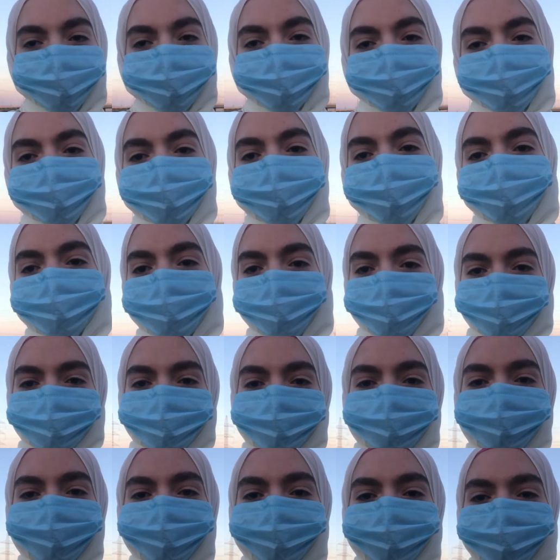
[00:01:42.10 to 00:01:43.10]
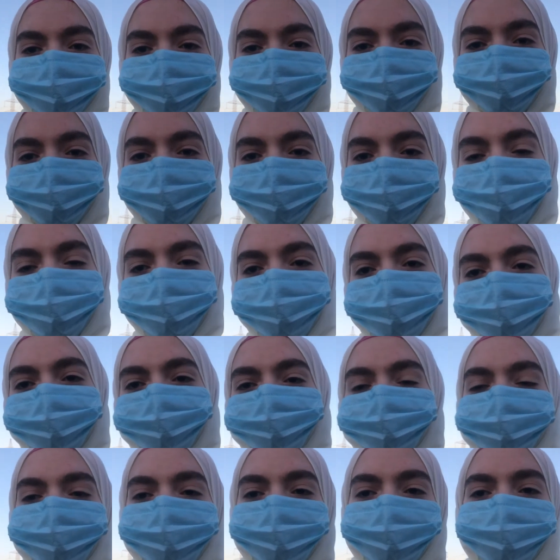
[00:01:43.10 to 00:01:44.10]
we didn't happen to
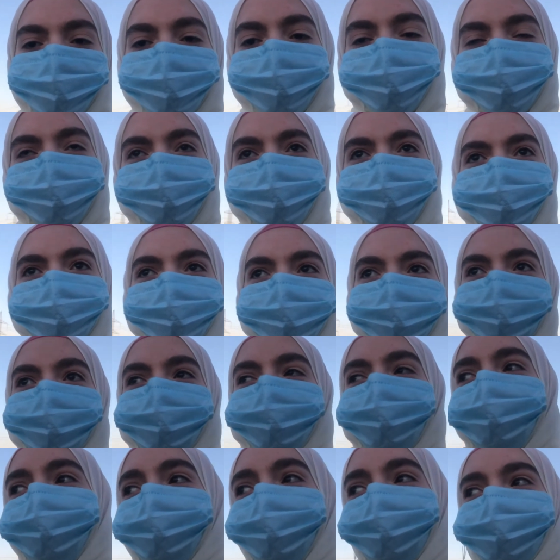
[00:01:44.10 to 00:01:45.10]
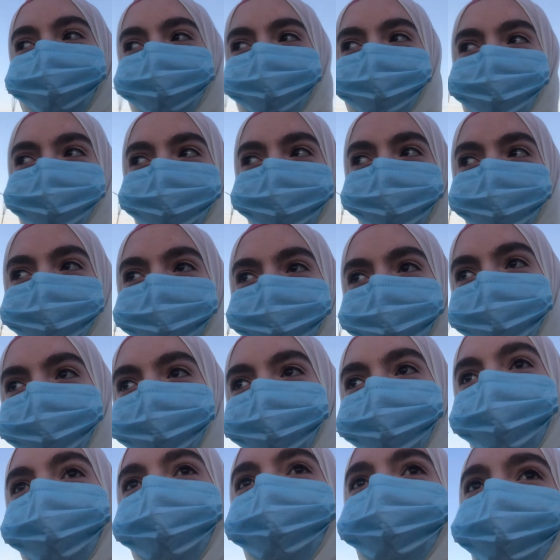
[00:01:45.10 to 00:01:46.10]
go to a sea or
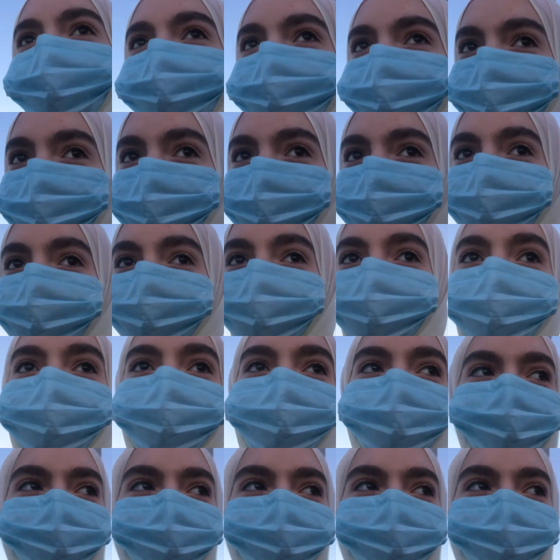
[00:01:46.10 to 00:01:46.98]
a beach or any